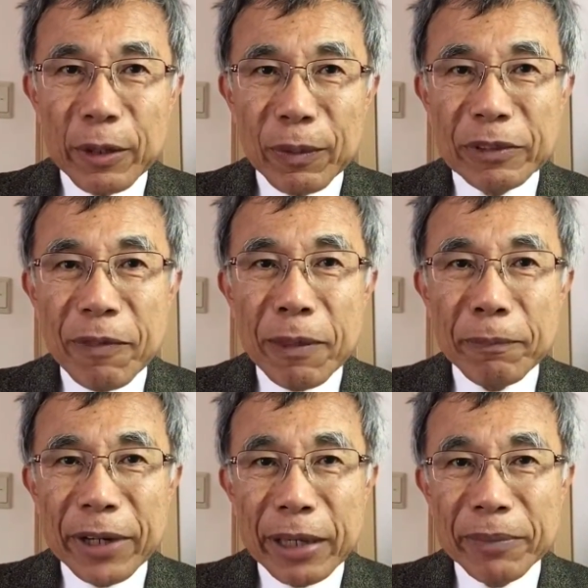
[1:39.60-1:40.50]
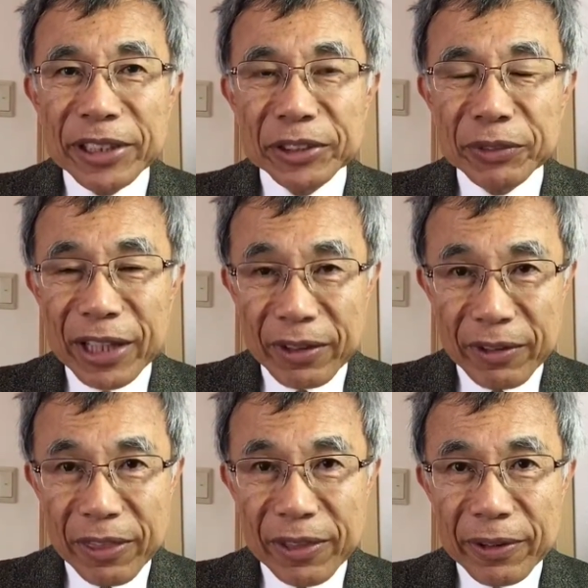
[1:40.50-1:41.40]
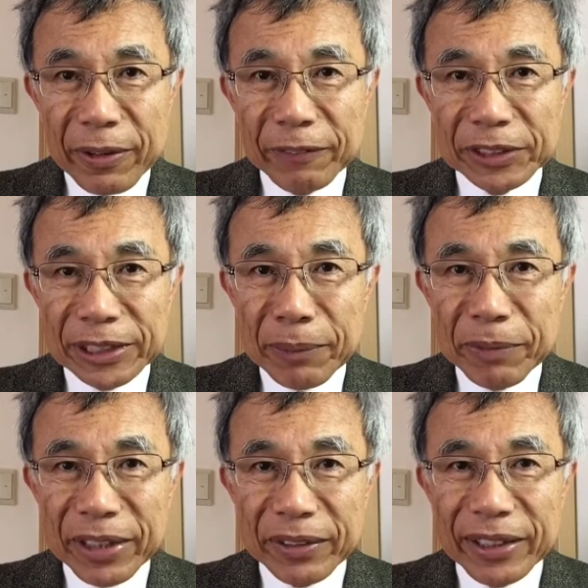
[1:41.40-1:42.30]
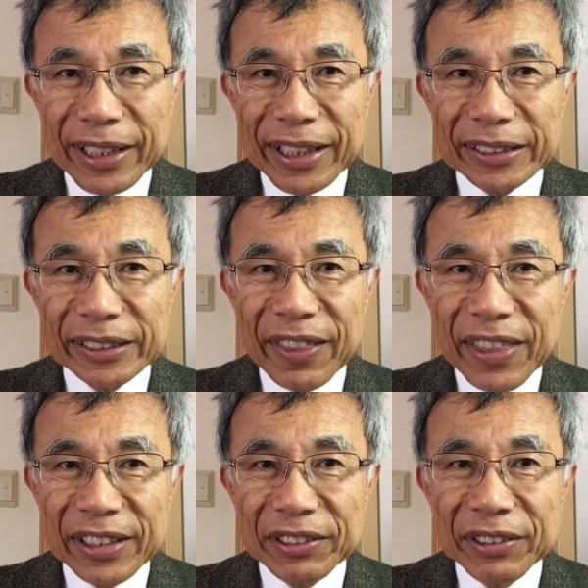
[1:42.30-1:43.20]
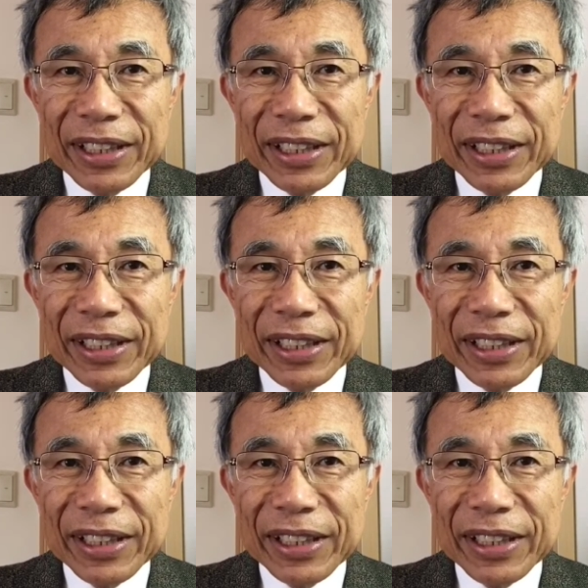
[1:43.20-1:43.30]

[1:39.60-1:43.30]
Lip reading: One of the primary strengths of sampling is that